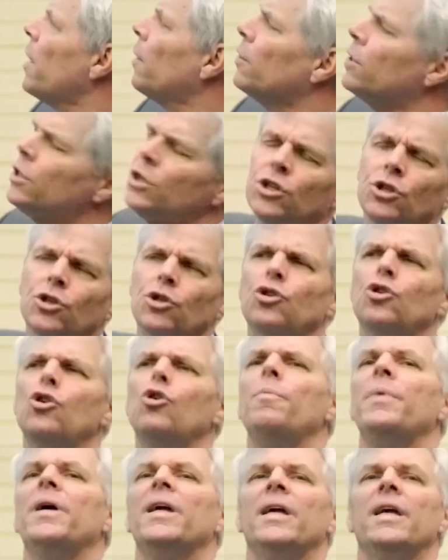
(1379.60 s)
are
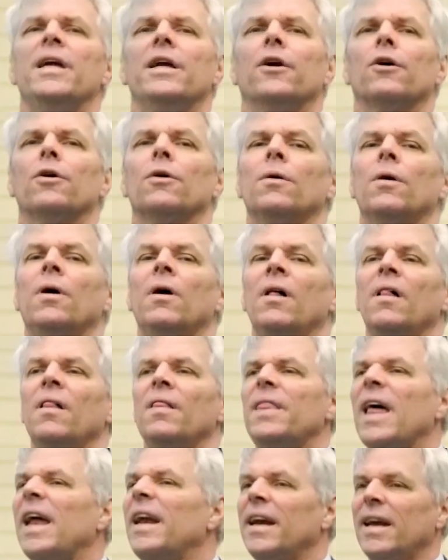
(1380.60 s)
assuming here
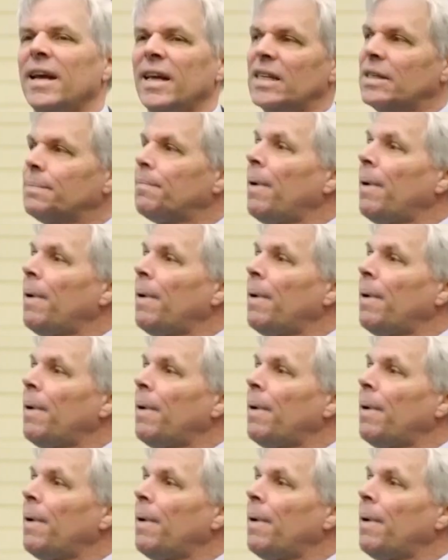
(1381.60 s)
that it is